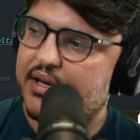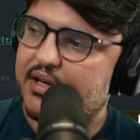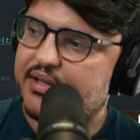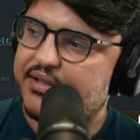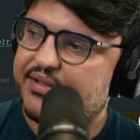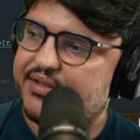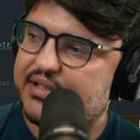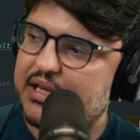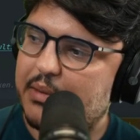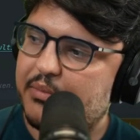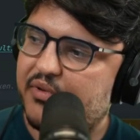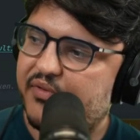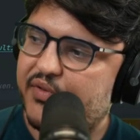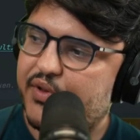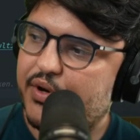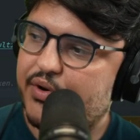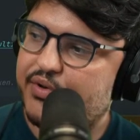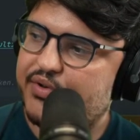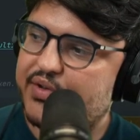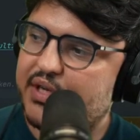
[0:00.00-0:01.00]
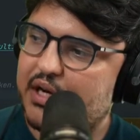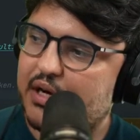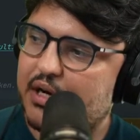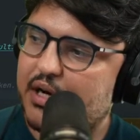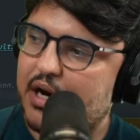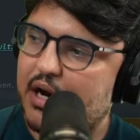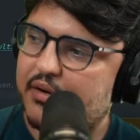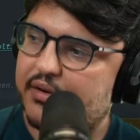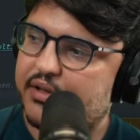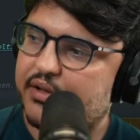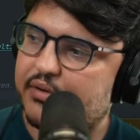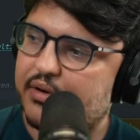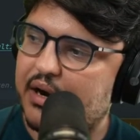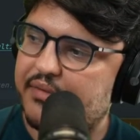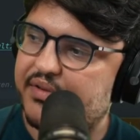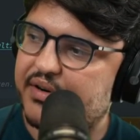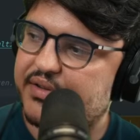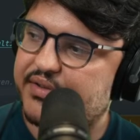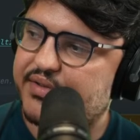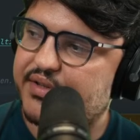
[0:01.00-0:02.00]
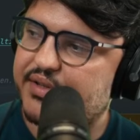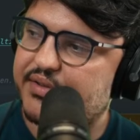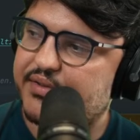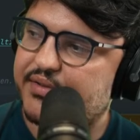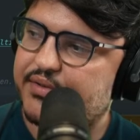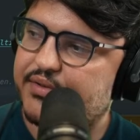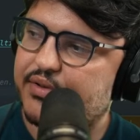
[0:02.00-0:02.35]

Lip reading: Some of those are character references.